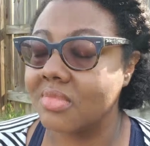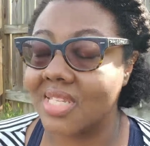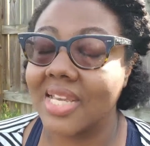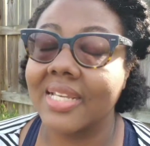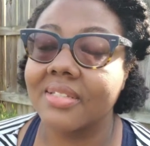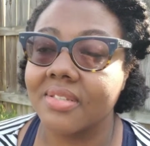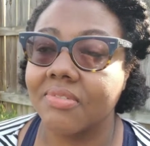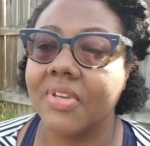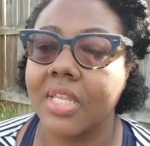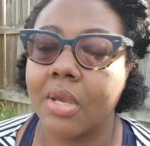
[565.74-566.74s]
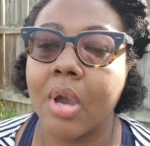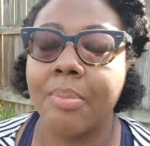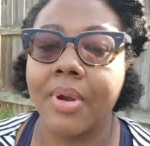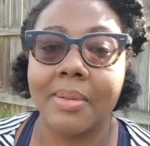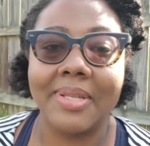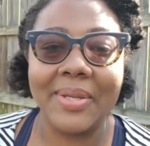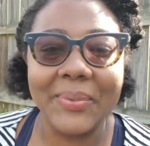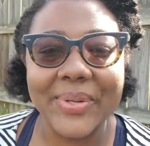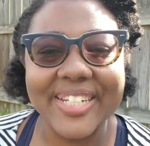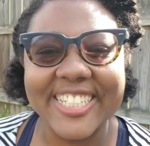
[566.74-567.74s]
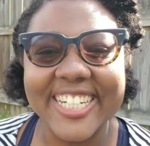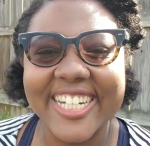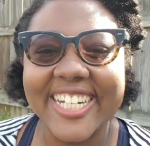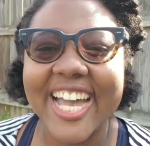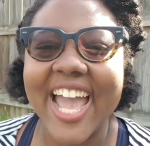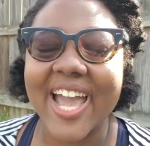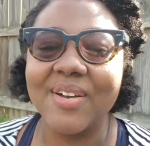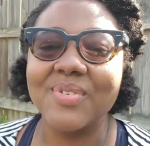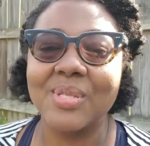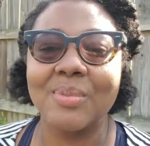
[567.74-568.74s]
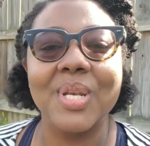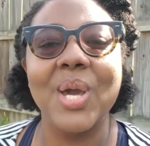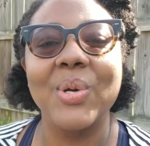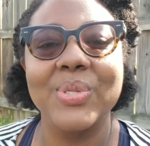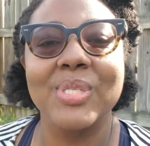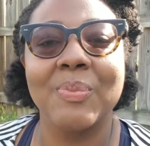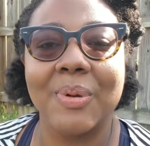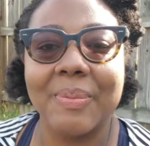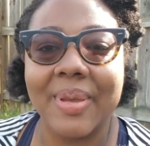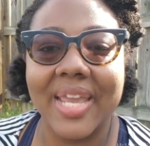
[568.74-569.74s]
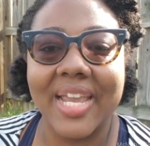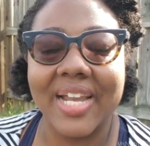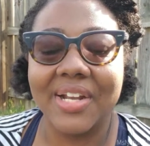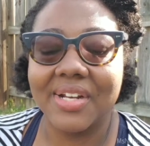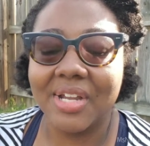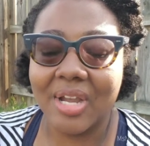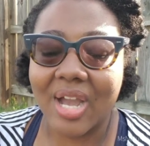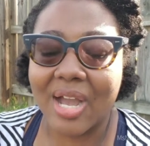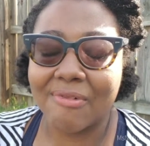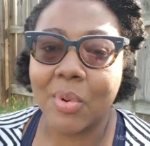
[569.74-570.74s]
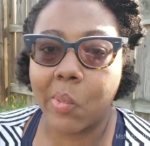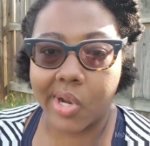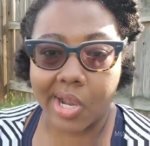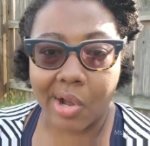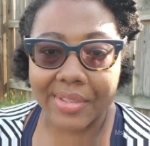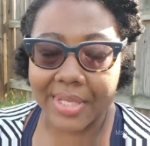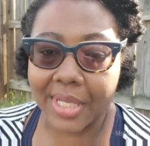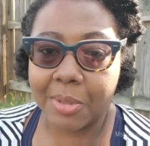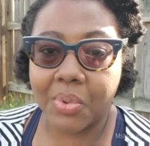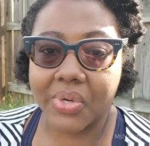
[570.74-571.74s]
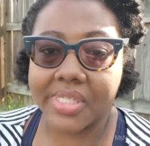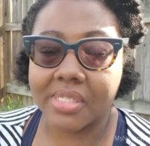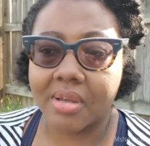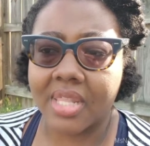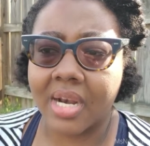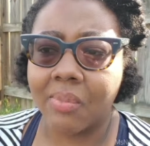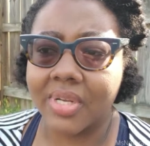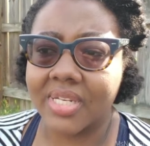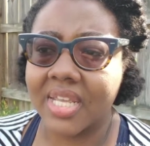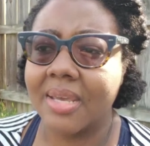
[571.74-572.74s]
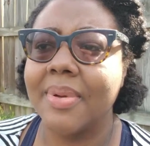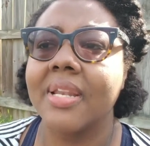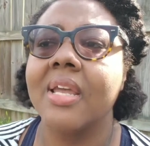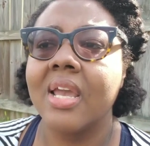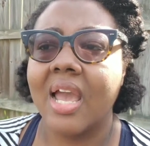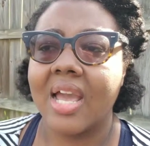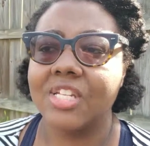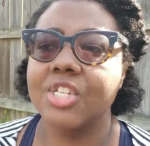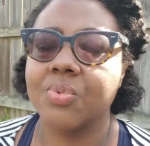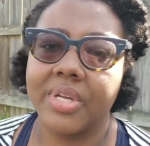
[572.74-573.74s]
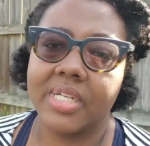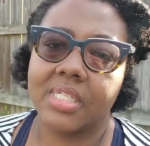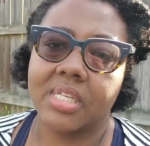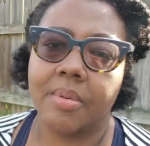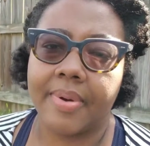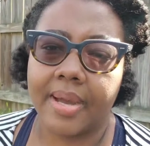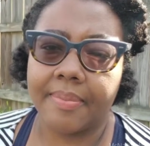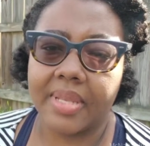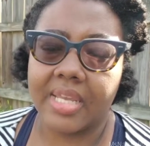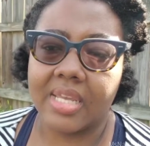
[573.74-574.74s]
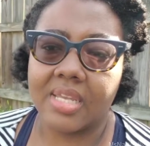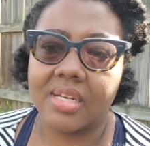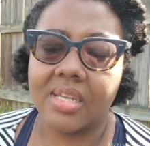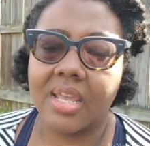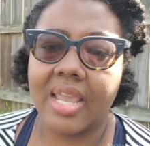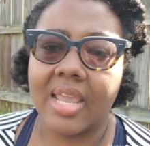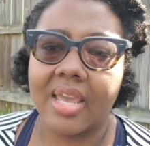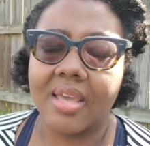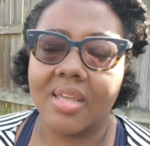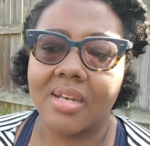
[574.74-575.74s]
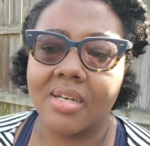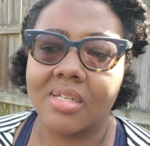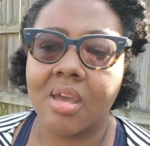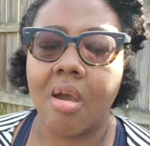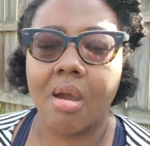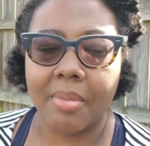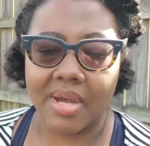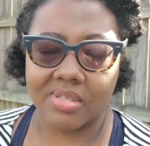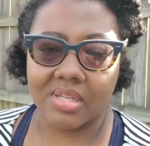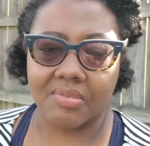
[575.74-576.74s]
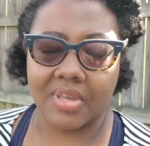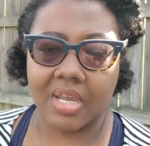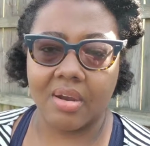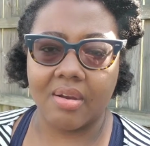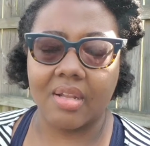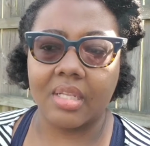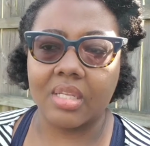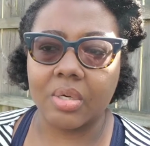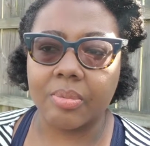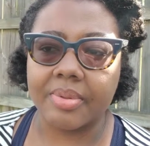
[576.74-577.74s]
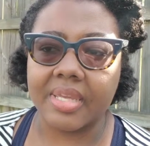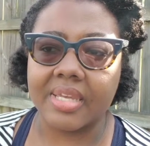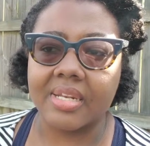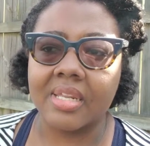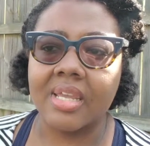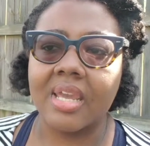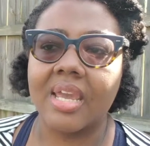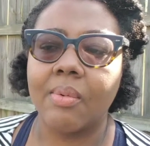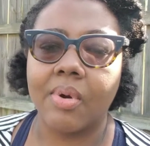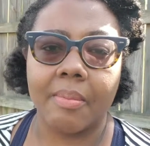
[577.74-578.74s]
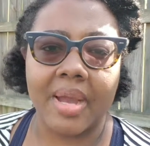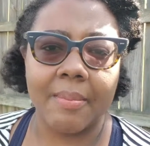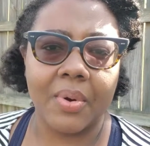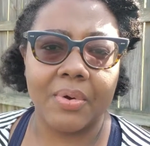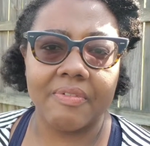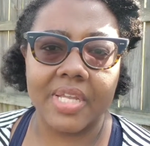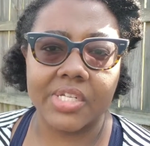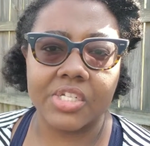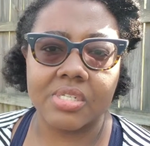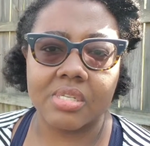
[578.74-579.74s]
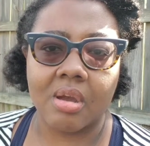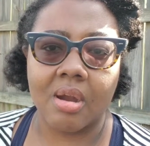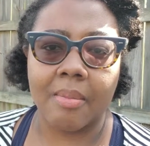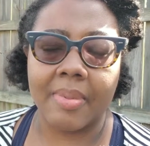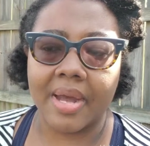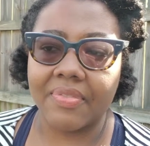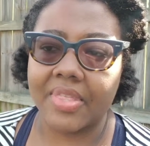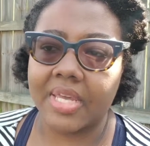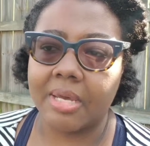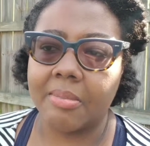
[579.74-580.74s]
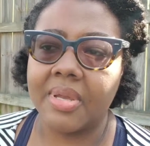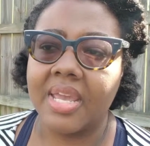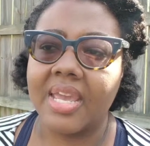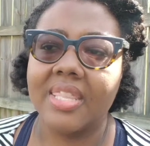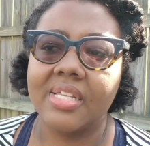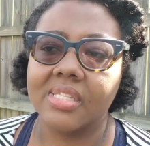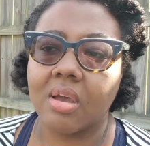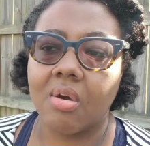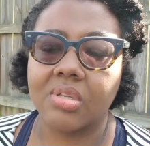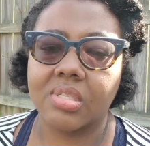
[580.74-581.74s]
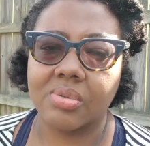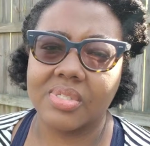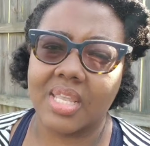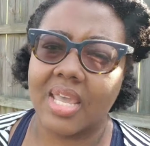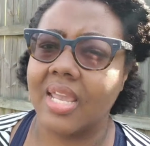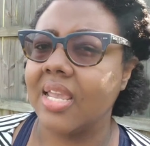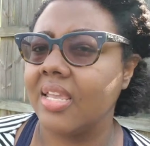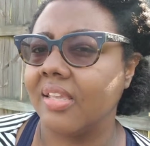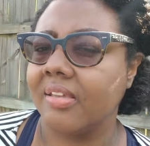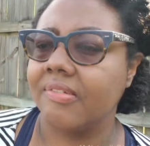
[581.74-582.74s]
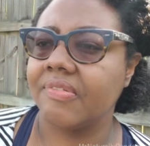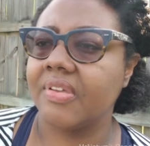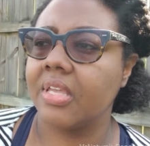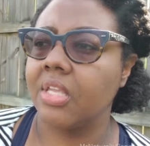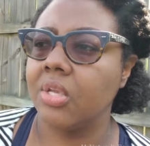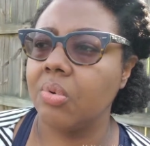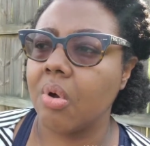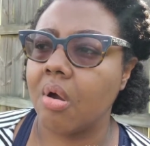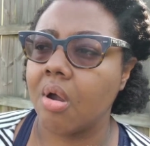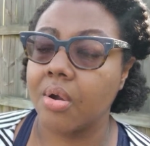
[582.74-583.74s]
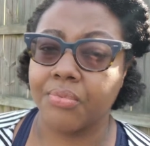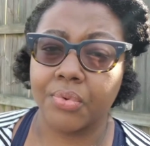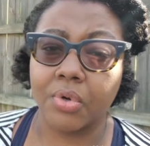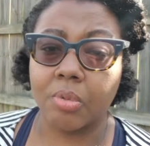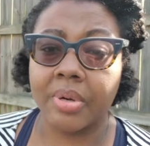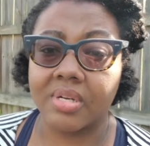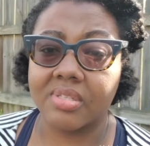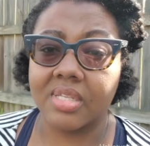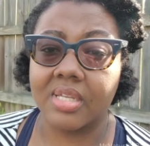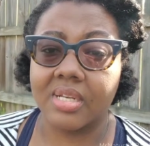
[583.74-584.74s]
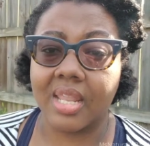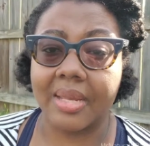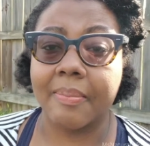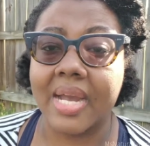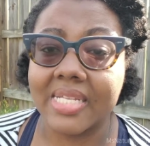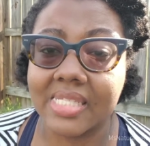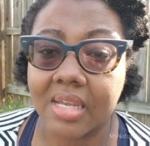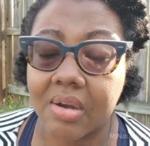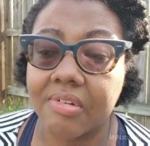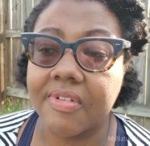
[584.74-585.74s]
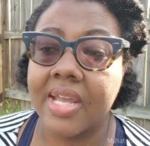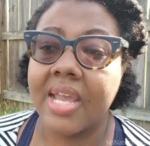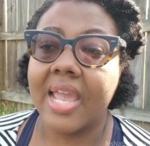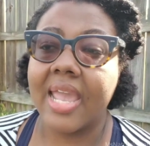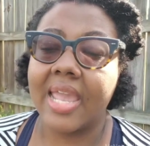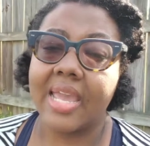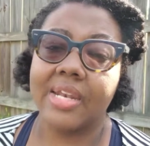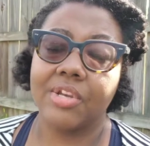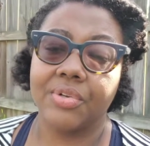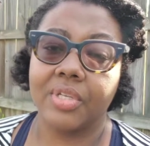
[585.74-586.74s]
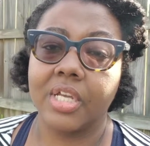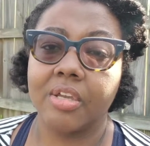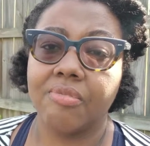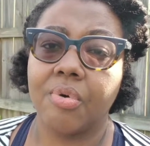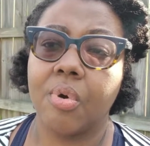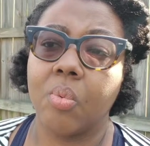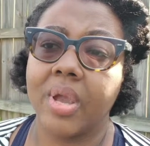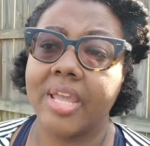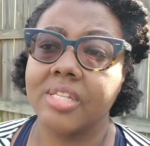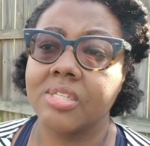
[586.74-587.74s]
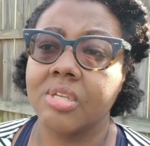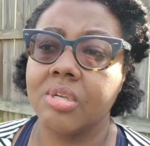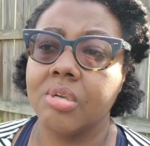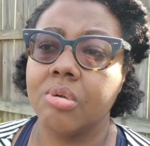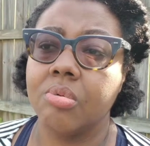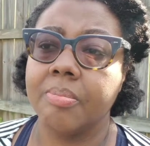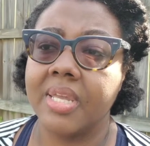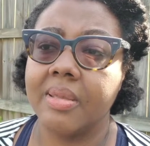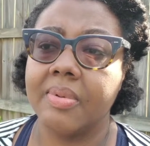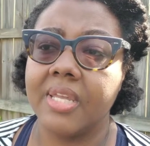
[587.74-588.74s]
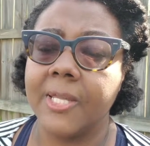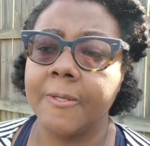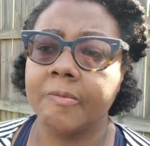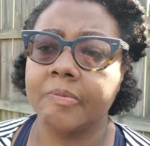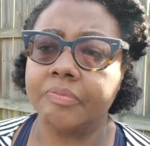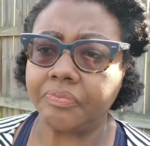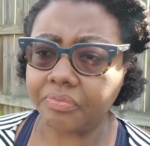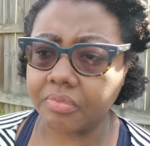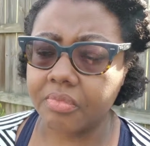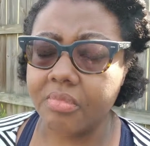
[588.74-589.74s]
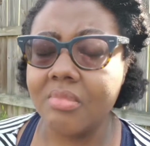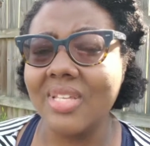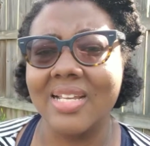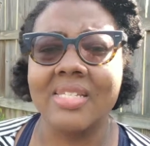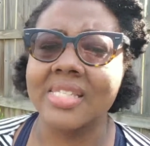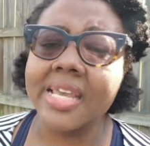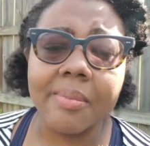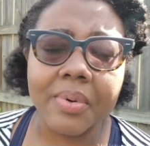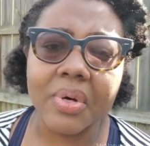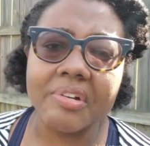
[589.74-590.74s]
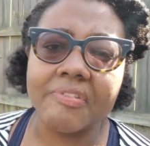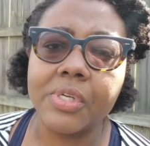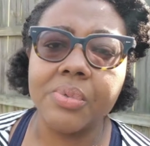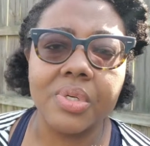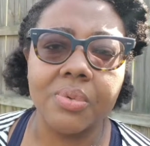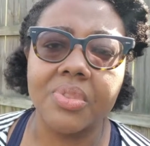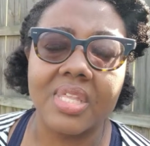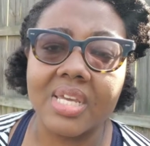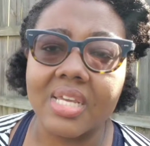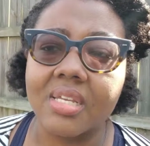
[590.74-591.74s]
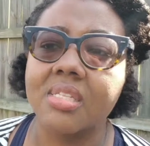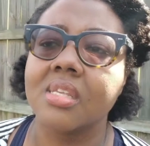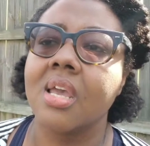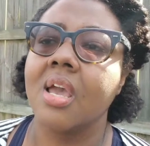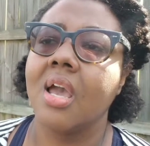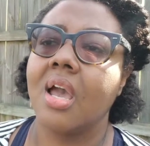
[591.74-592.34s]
Next video I probably will have some notes prepared for what all the key points are that I wanted to hit, but I just wanted to pop in and talk about self-care a little bit and what my motivations are about them, and then to also say, if you are a frugal person like myself and you're looking for a way to maybe sample a few new things,